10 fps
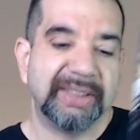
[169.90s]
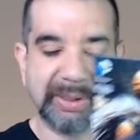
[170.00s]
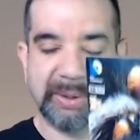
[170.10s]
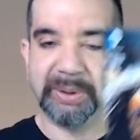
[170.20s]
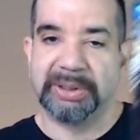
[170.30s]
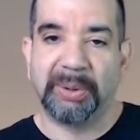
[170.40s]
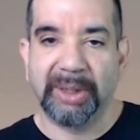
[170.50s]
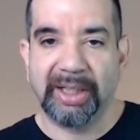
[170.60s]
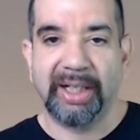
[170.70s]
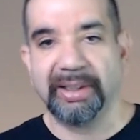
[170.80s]
the whole
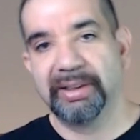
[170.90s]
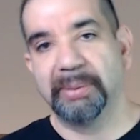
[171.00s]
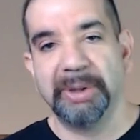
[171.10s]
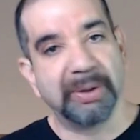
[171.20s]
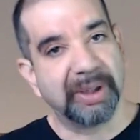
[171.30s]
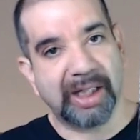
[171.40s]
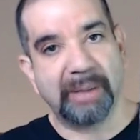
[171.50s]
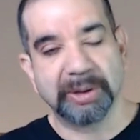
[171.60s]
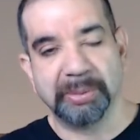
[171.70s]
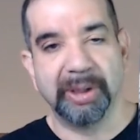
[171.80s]
storyline, let me know in the
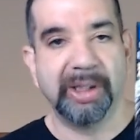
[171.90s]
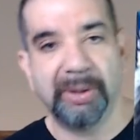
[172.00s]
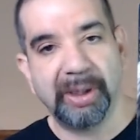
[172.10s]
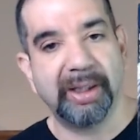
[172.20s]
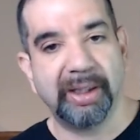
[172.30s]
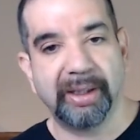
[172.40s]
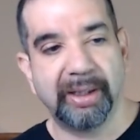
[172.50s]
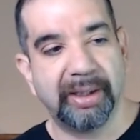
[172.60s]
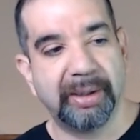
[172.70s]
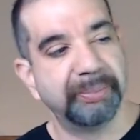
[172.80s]
comments below.
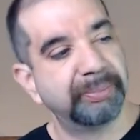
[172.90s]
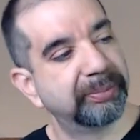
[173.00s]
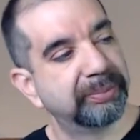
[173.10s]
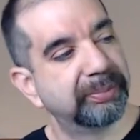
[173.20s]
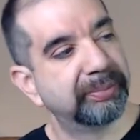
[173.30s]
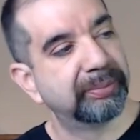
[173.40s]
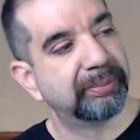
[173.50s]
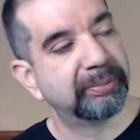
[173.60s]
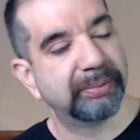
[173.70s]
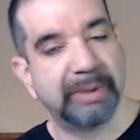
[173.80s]
Um,
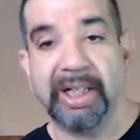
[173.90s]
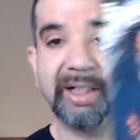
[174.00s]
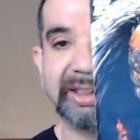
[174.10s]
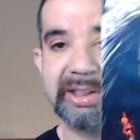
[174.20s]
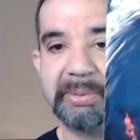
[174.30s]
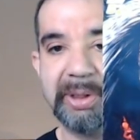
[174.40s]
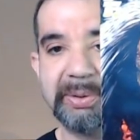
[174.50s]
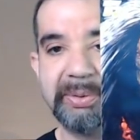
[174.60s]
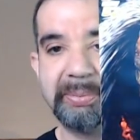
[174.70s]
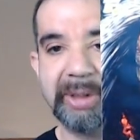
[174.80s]
but yeah, this is a pretty
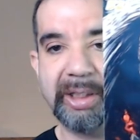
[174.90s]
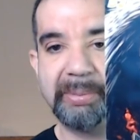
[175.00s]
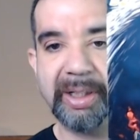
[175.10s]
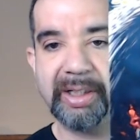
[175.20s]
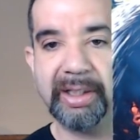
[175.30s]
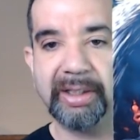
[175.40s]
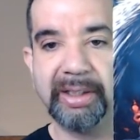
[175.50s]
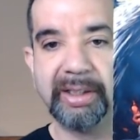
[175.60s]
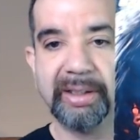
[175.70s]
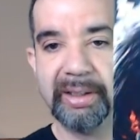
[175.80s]
cool pickup, I think,
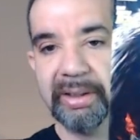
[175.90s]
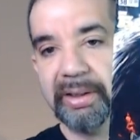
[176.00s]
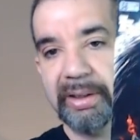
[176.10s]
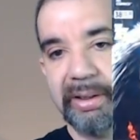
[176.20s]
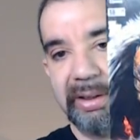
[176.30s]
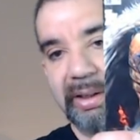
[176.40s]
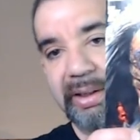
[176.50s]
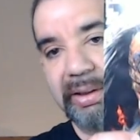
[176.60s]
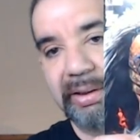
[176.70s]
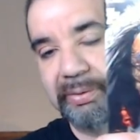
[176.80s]

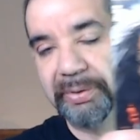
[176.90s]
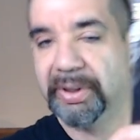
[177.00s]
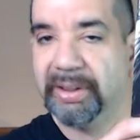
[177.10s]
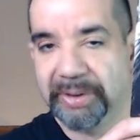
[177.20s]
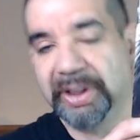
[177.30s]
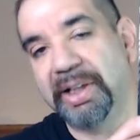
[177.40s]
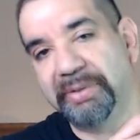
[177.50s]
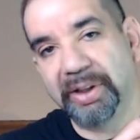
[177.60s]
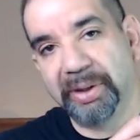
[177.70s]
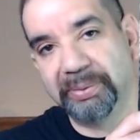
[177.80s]
for the, for the cover
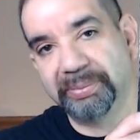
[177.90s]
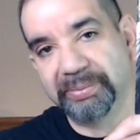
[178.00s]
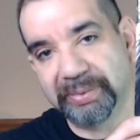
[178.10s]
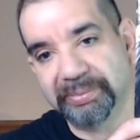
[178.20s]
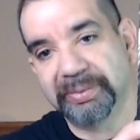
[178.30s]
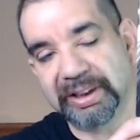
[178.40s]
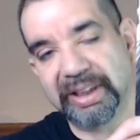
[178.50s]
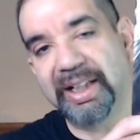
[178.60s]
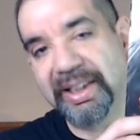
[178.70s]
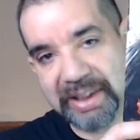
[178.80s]
alone. Because a
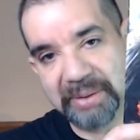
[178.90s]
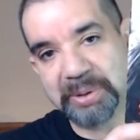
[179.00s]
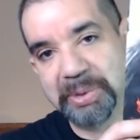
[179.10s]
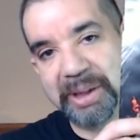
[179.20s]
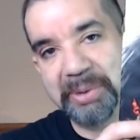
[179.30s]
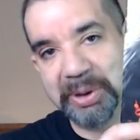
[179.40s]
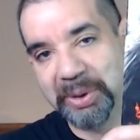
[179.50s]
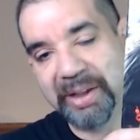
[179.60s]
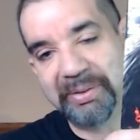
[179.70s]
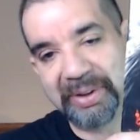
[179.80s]
lot of times they'll pick up a cool
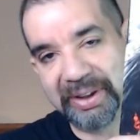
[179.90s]
cover and the